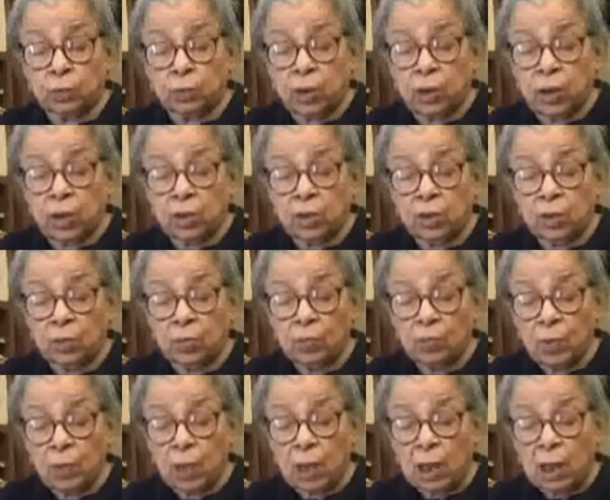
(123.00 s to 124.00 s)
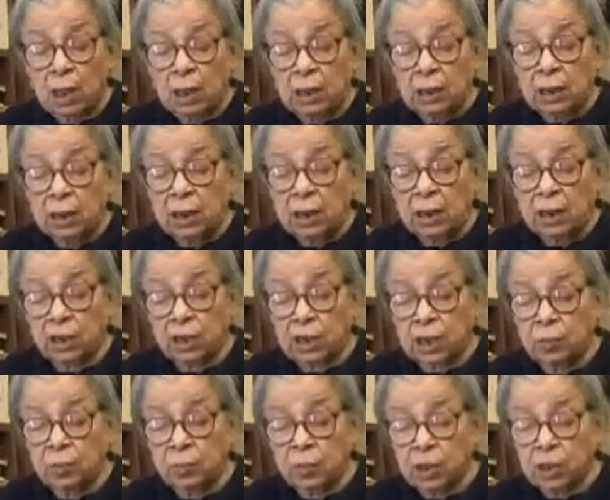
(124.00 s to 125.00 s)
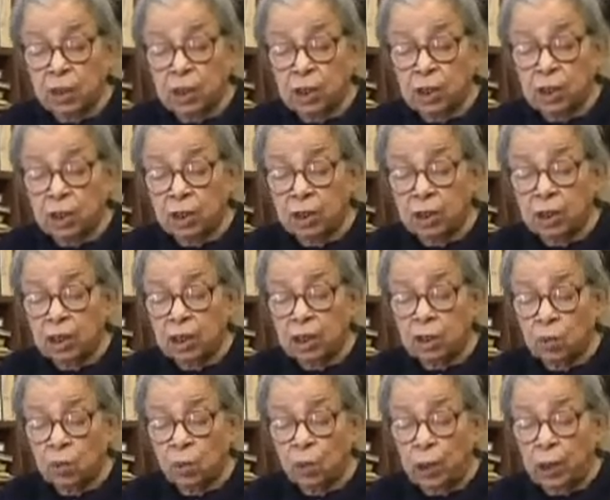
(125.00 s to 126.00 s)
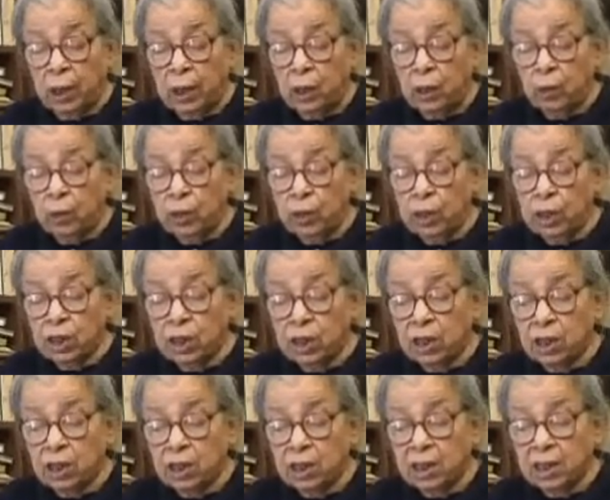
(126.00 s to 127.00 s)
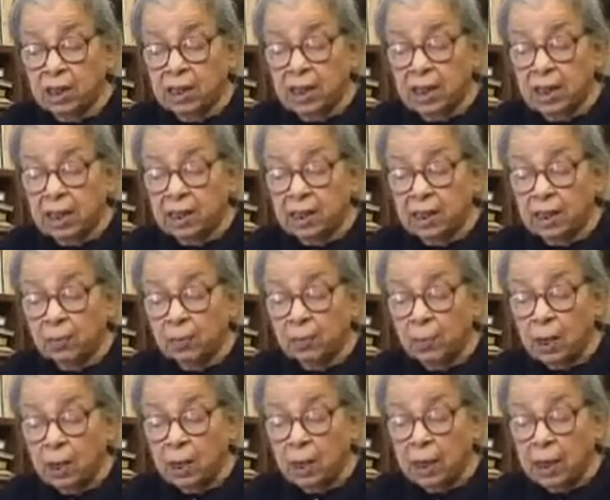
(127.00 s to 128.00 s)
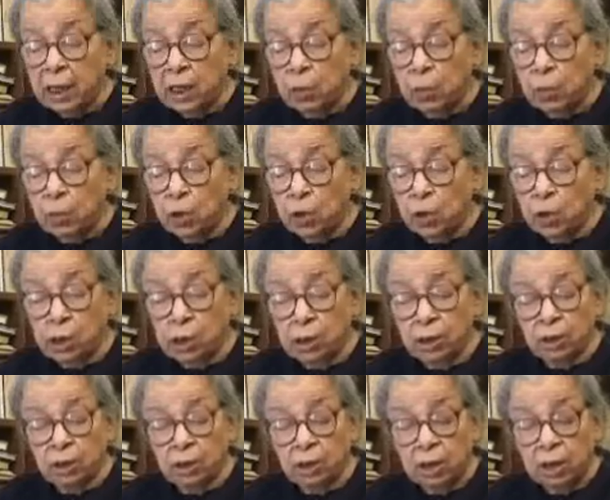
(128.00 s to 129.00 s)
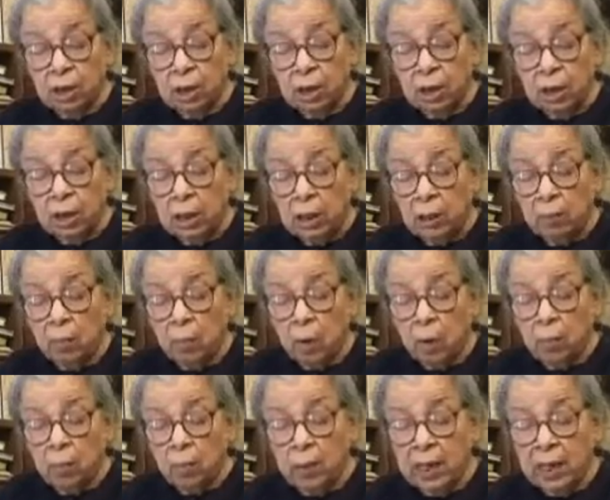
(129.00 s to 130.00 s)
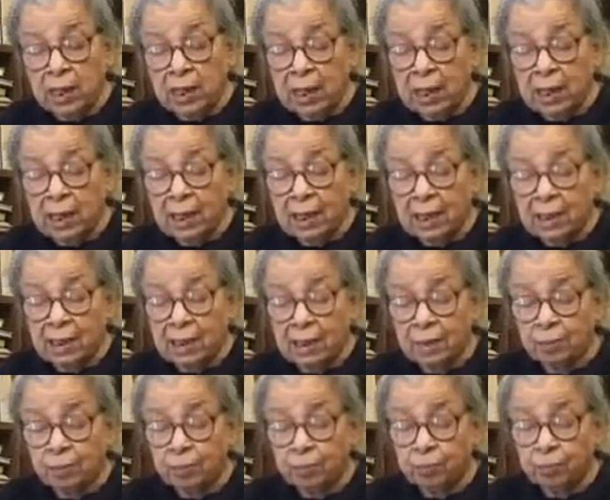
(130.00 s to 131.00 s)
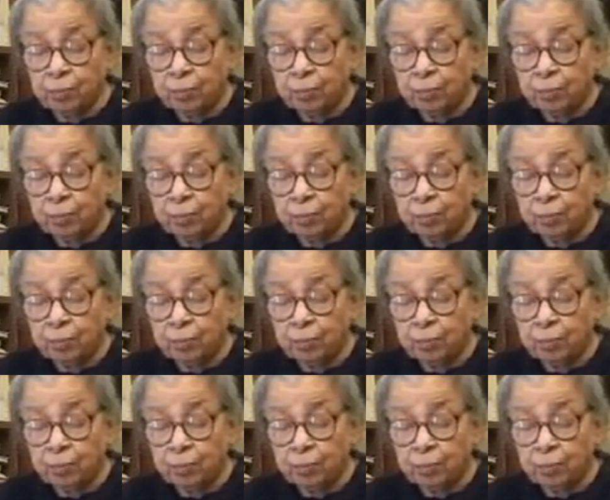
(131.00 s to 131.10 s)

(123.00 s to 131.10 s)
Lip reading: of this, the description did well-wishers create explosions in Bombay and Calcutta,